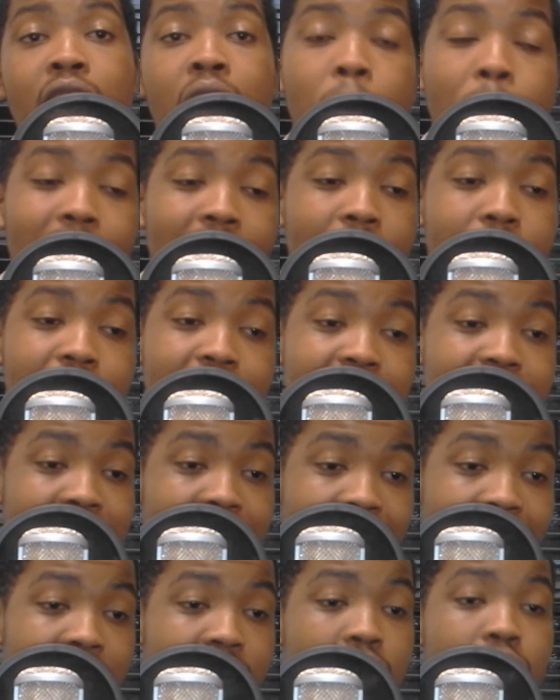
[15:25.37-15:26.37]
But if there's a
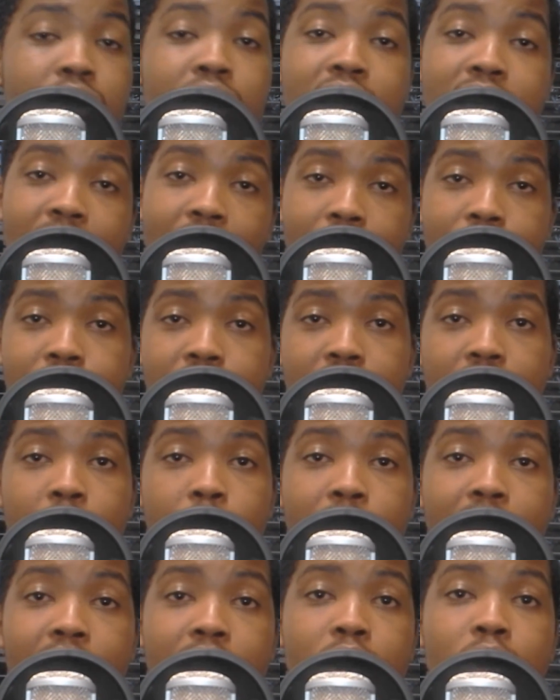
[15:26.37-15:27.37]
country in Africa
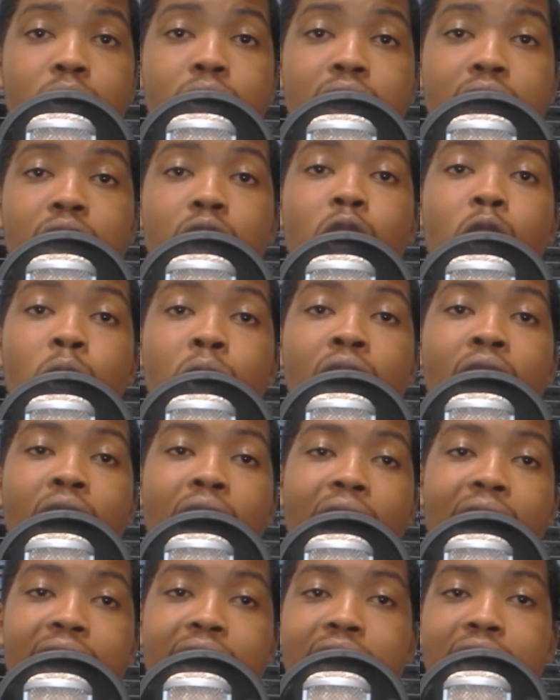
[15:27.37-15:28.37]
where I know that,
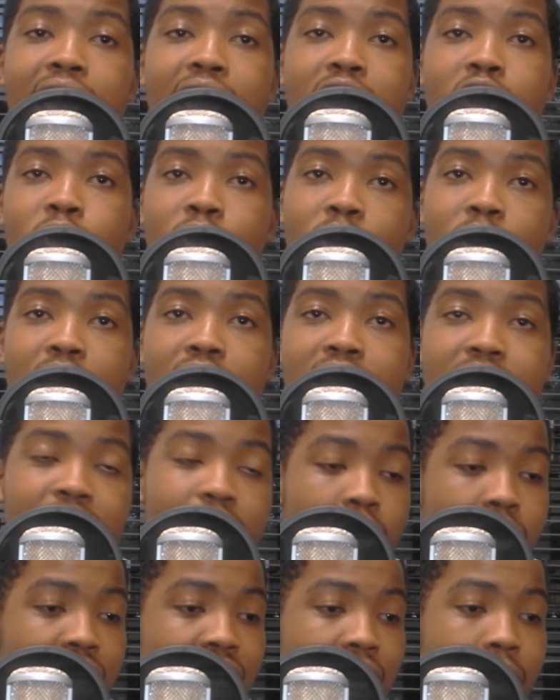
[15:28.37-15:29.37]
I can get
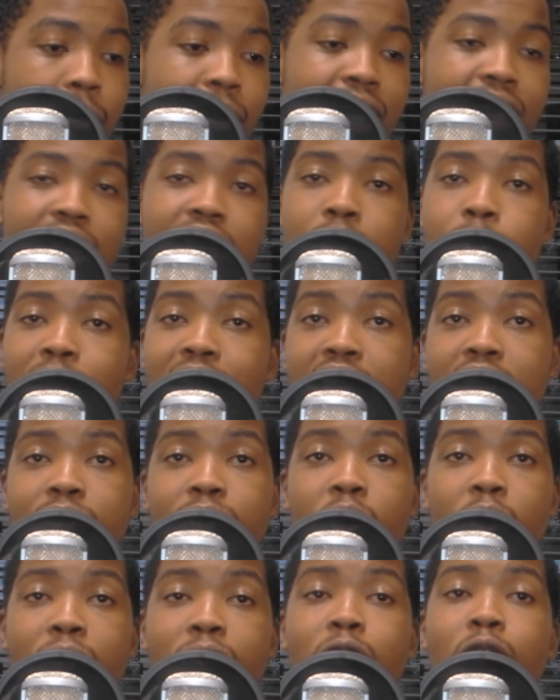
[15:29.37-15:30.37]
skilled labor in this place
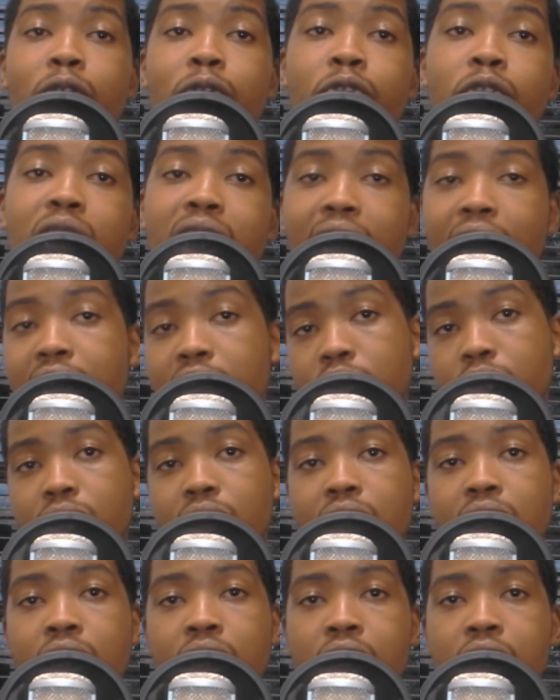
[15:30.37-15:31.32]
for free, actually,